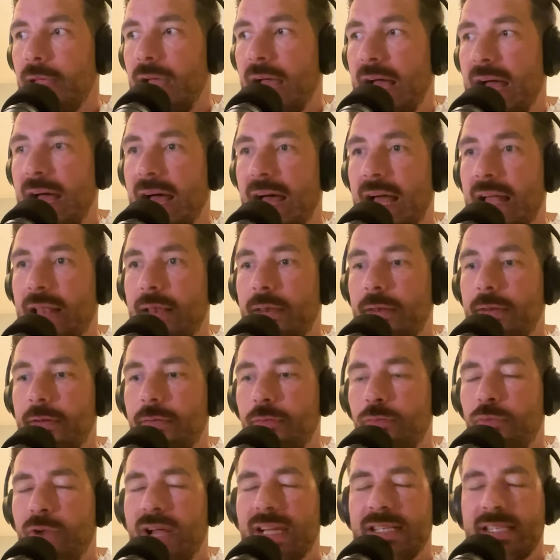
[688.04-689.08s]

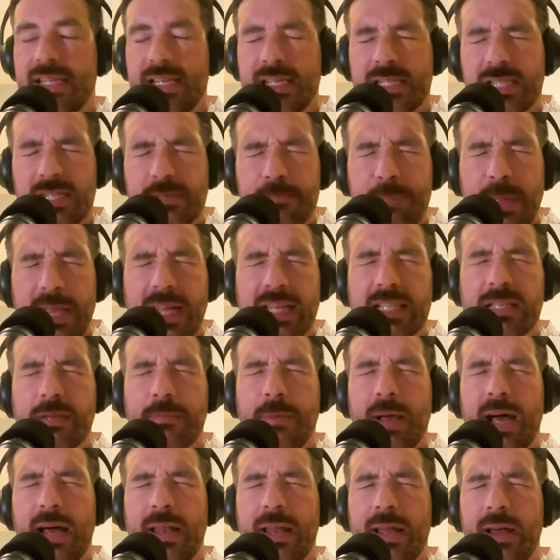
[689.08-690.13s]
and Rassie speaks
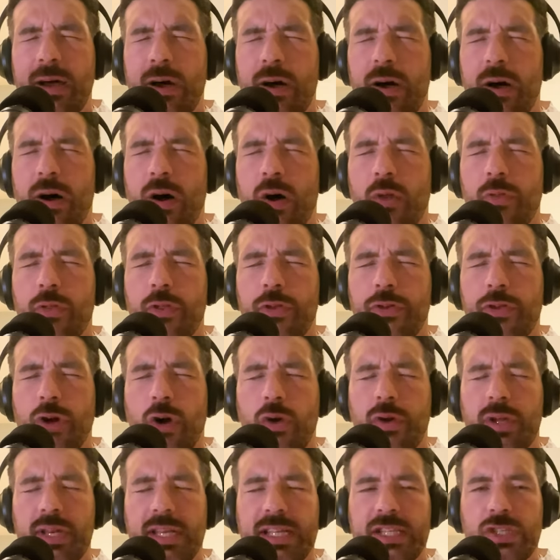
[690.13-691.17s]
about it on the
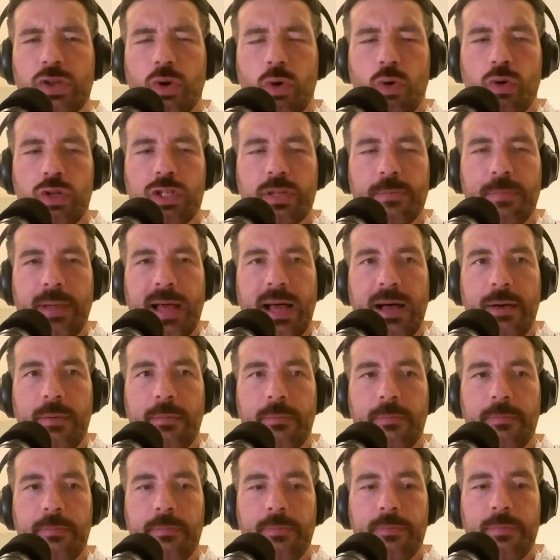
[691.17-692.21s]
dock, and he talks about
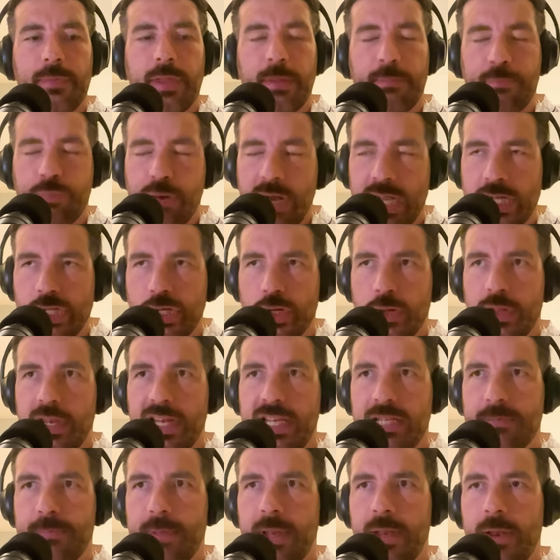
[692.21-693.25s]
the pressure that
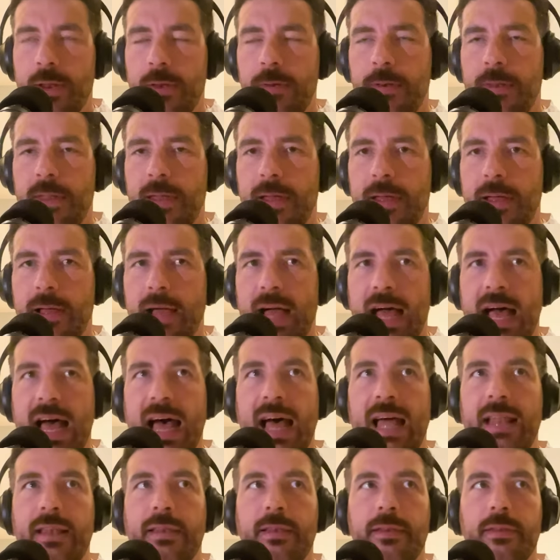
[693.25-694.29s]
he's been under
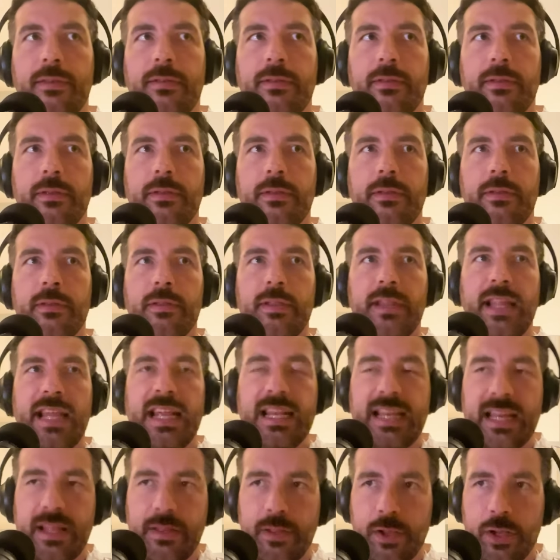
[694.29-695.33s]
and
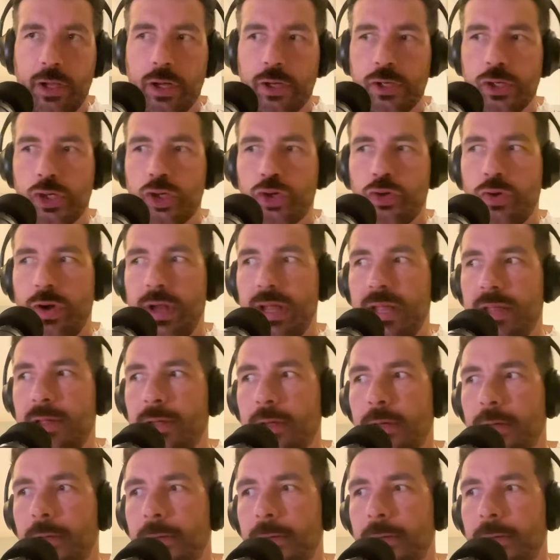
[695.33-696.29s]
leading the country,